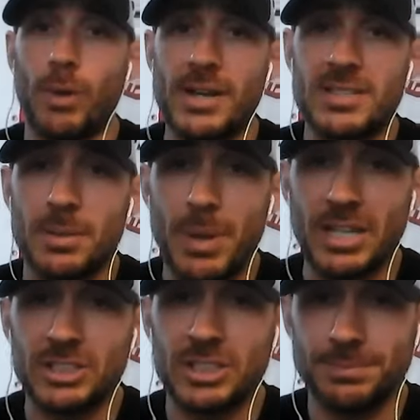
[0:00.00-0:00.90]
to go right to the
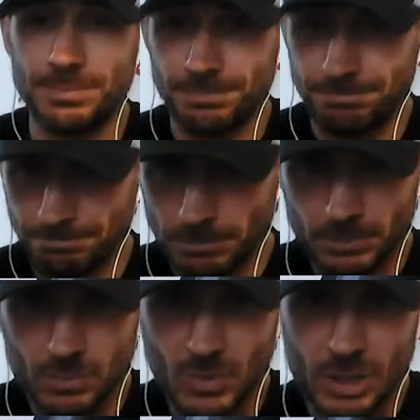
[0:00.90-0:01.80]
patient,
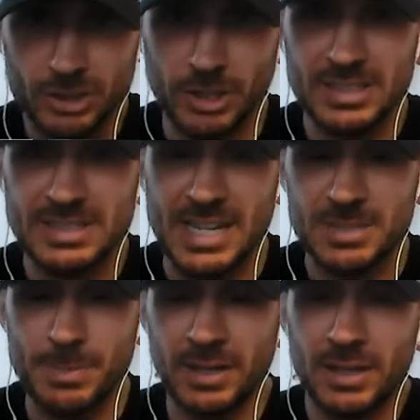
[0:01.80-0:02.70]
start his
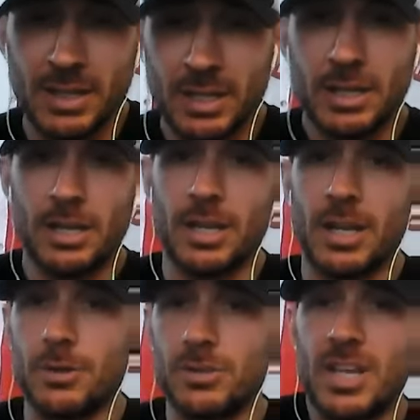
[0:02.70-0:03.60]
assessment.
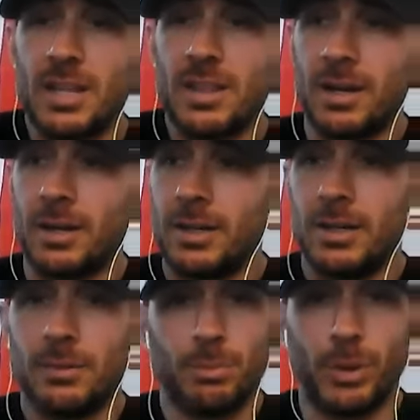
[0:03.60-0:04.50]
You stay
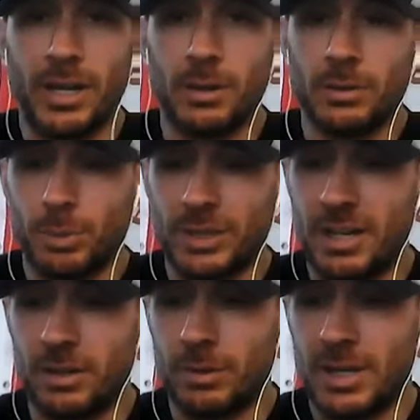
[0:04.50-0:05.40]
there, bring
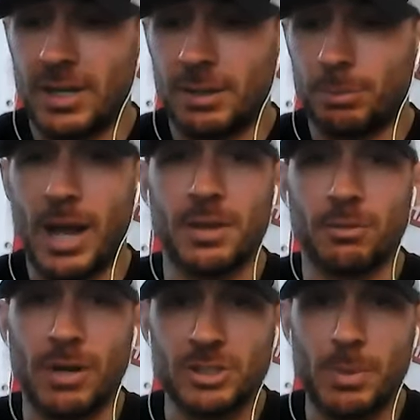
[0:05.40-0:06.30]
down Brad in
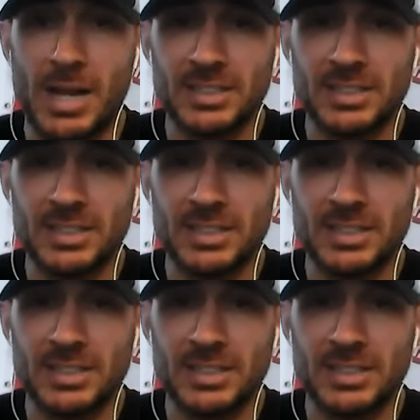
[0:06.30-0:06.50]
the rescue